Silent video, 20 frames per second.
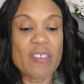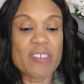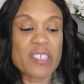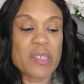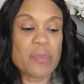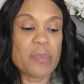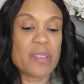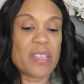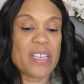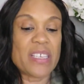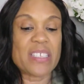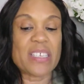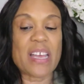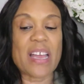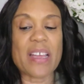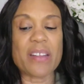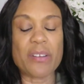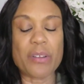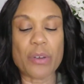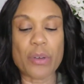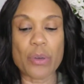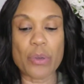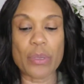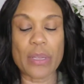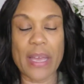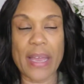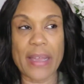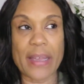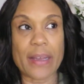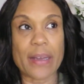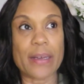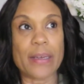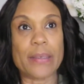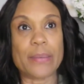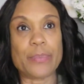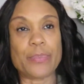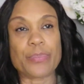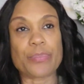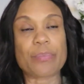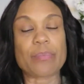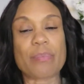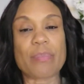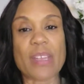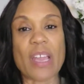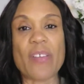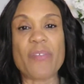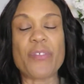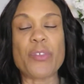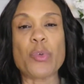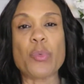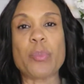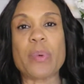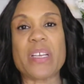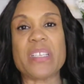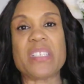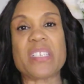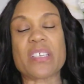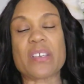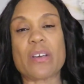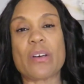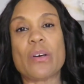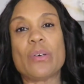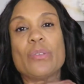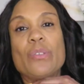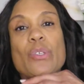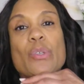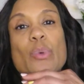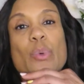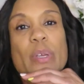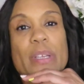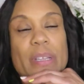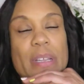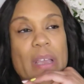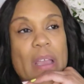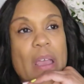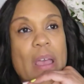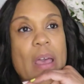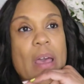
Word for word: of some things. I know like um, a few months ago, the Lord,